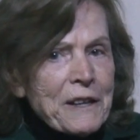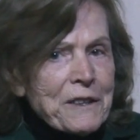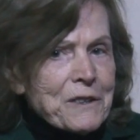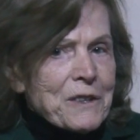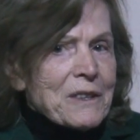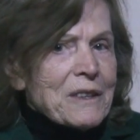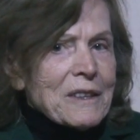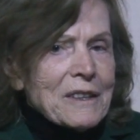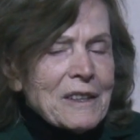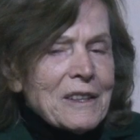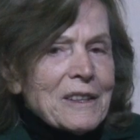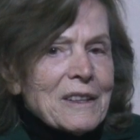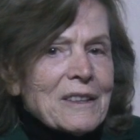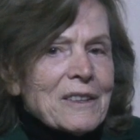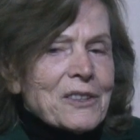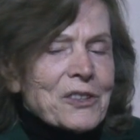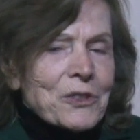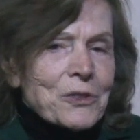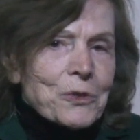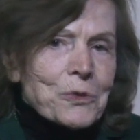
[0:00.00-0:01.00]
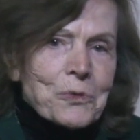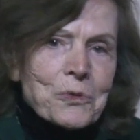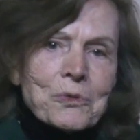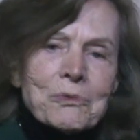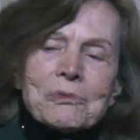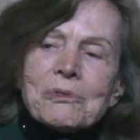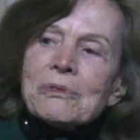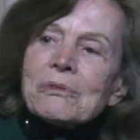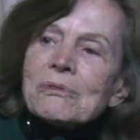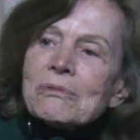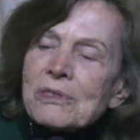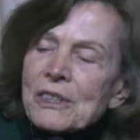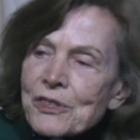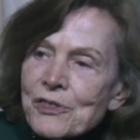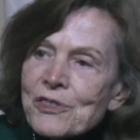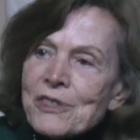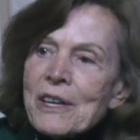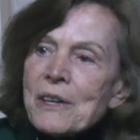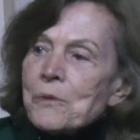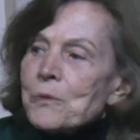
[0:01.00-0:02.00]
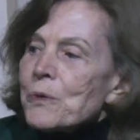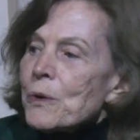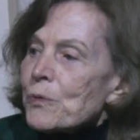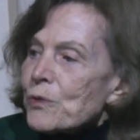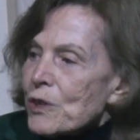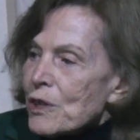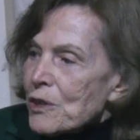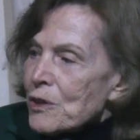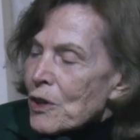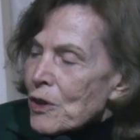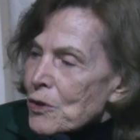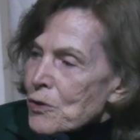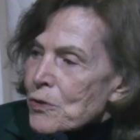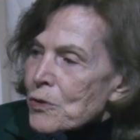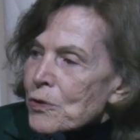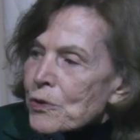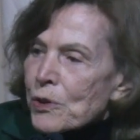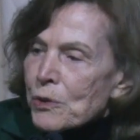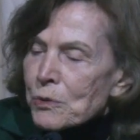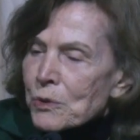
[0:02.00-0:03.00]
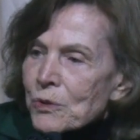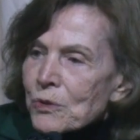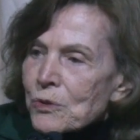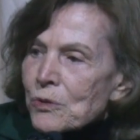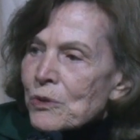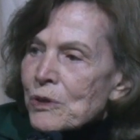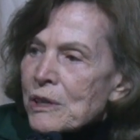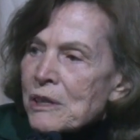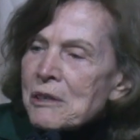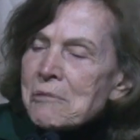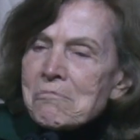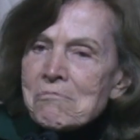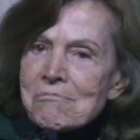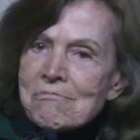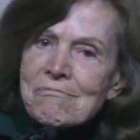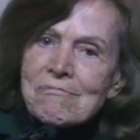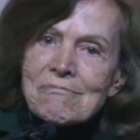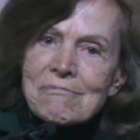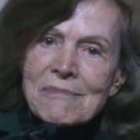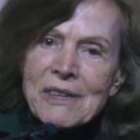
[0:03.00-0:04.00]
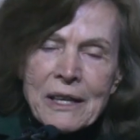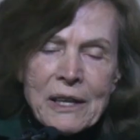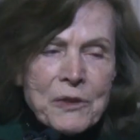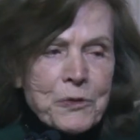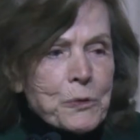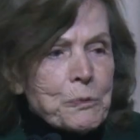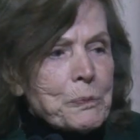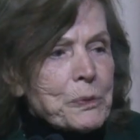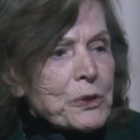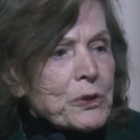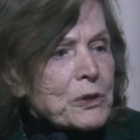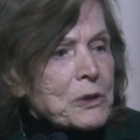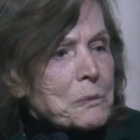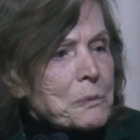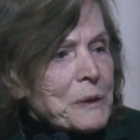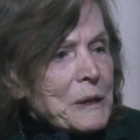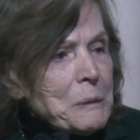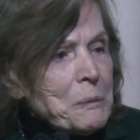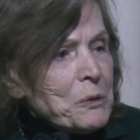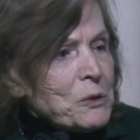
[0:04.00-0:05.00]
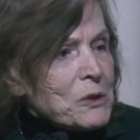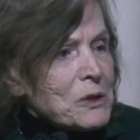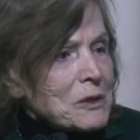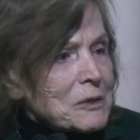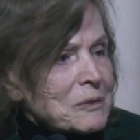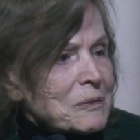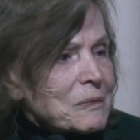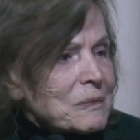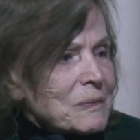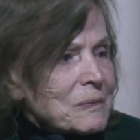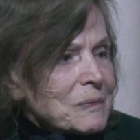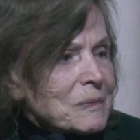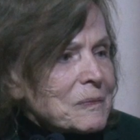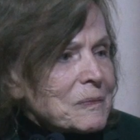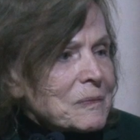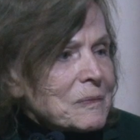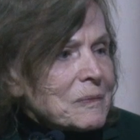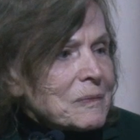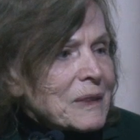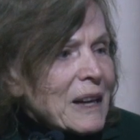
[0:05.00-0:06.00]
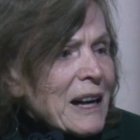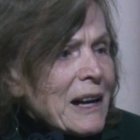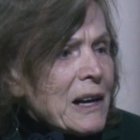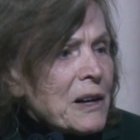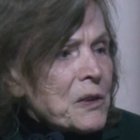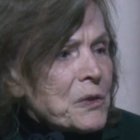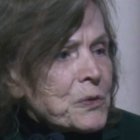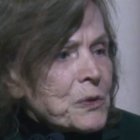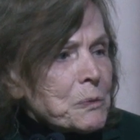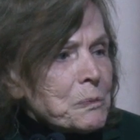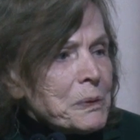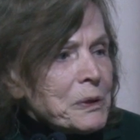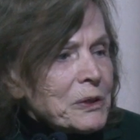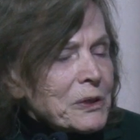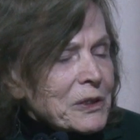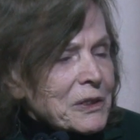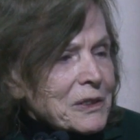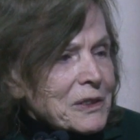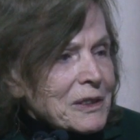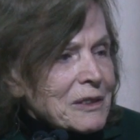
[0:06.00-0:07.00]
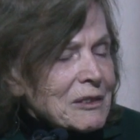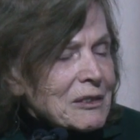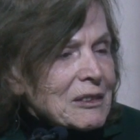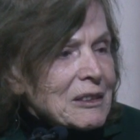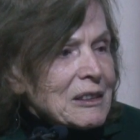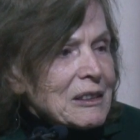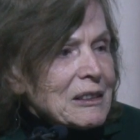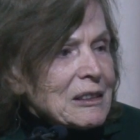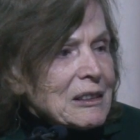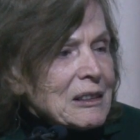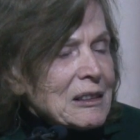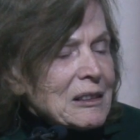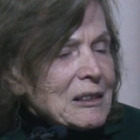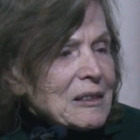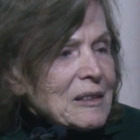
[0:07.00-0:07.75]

But go back to, let's say, 1500, there were only 500 million people. 500 million.